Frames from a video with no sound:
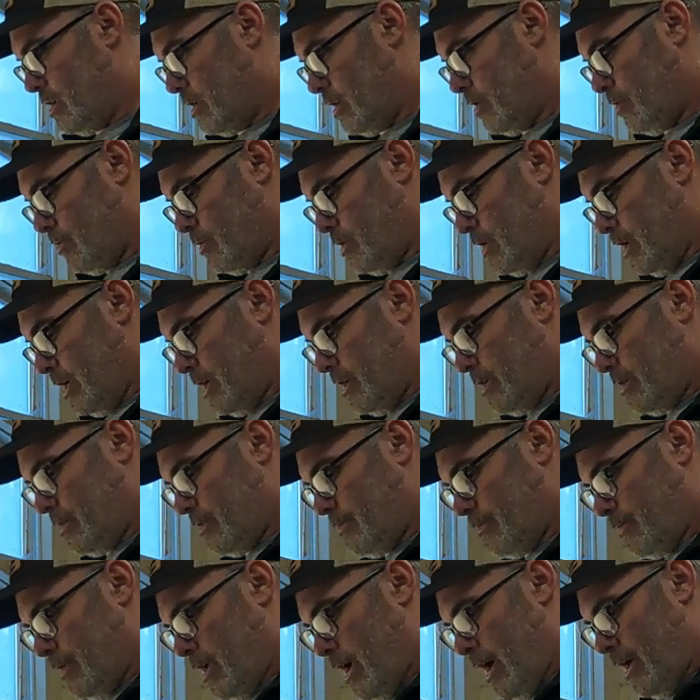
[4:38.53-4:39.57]
It would, like,
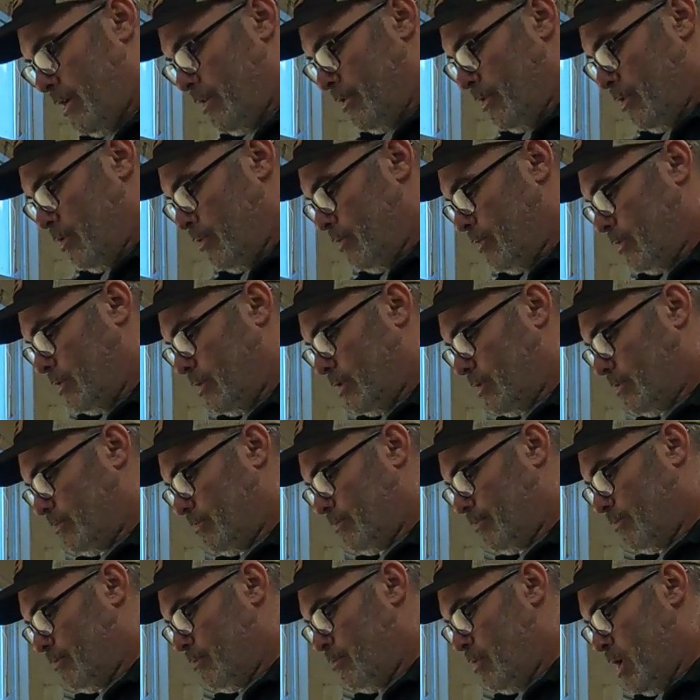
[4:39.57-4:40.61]
I don't know,
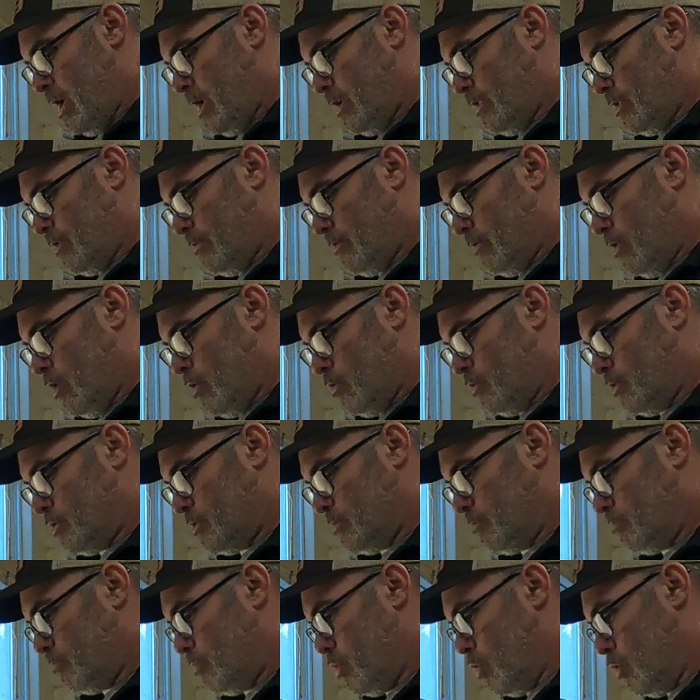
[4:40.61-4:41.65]
make the
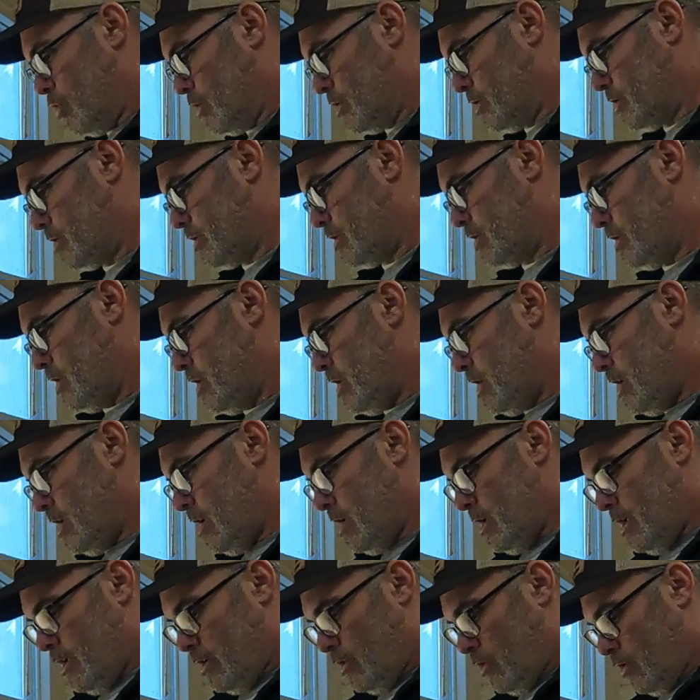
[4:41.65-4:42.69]
hose porous,
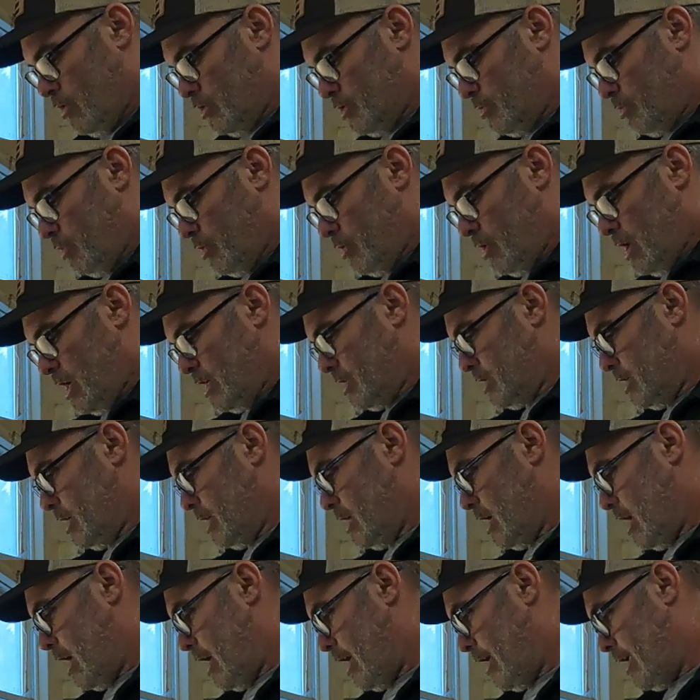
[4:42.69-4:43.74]
cause
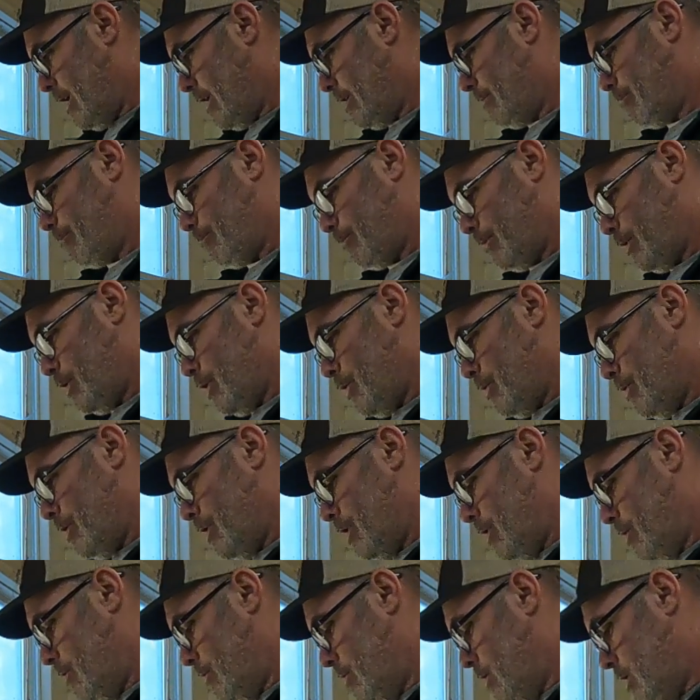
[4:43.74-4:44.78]
porosity. I don't
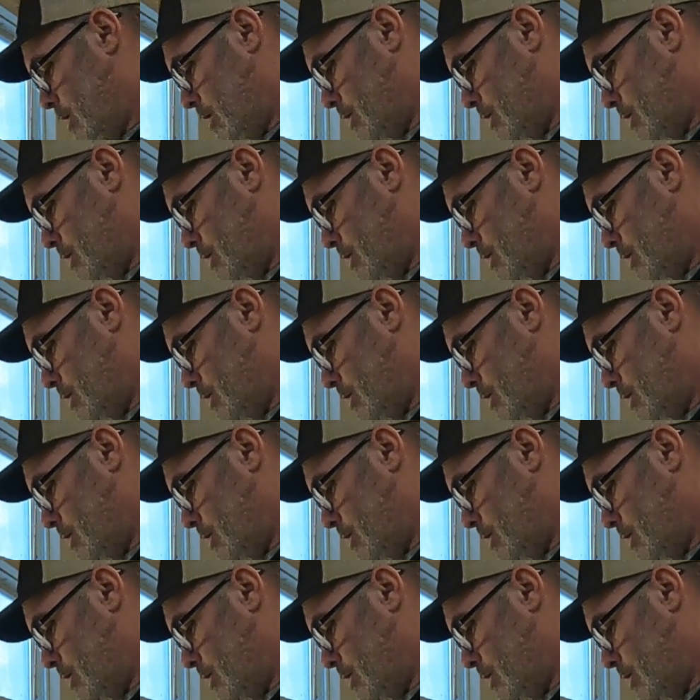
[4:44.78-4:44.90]
know.